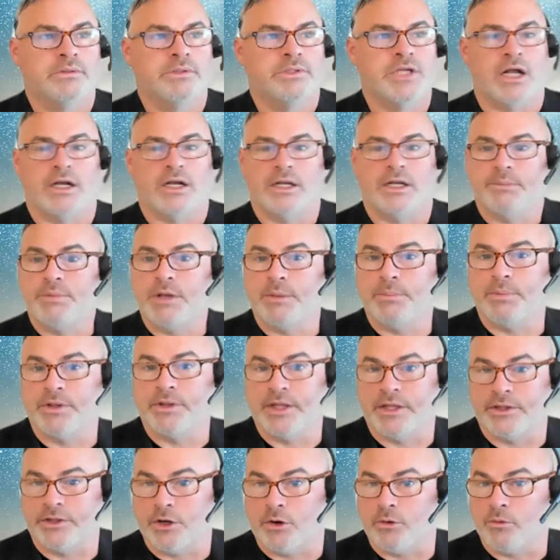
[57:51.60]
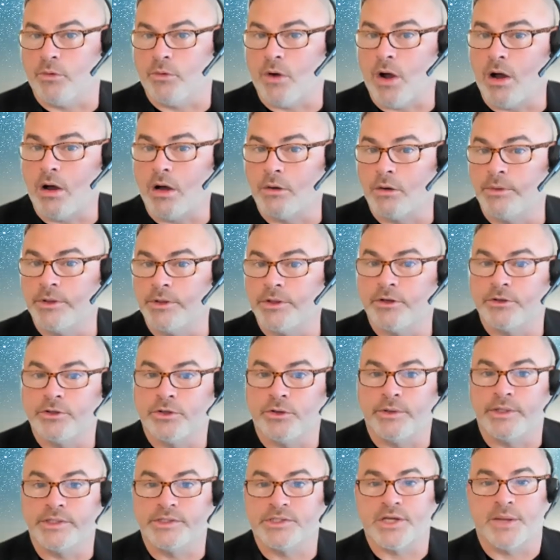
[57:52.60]
telling people that they're wrong when they're
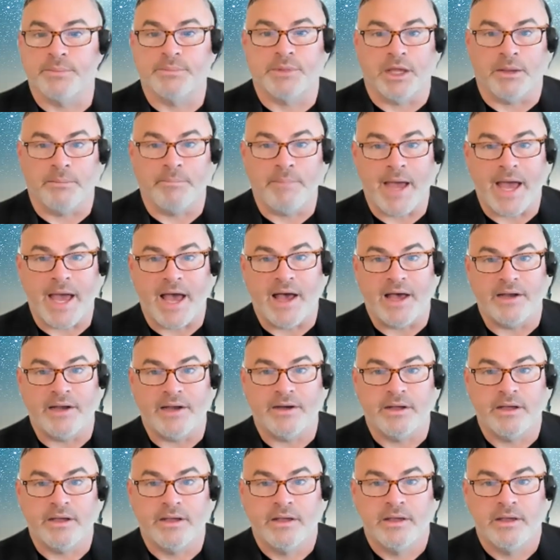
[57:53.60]
doing something bad.